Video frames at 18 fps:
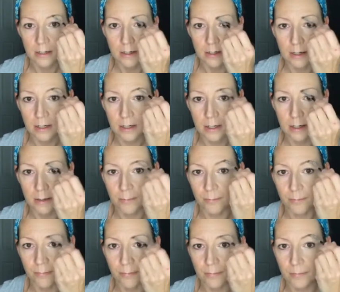
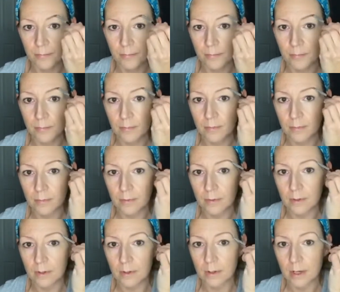
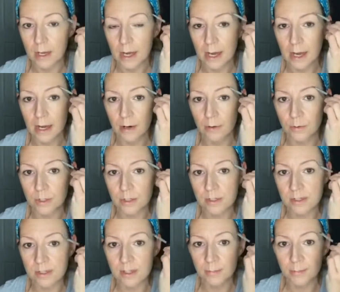how the
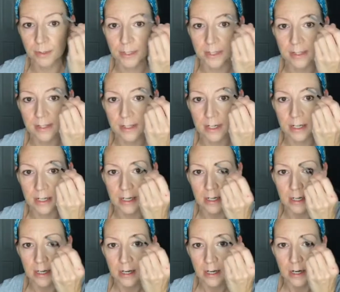simplicity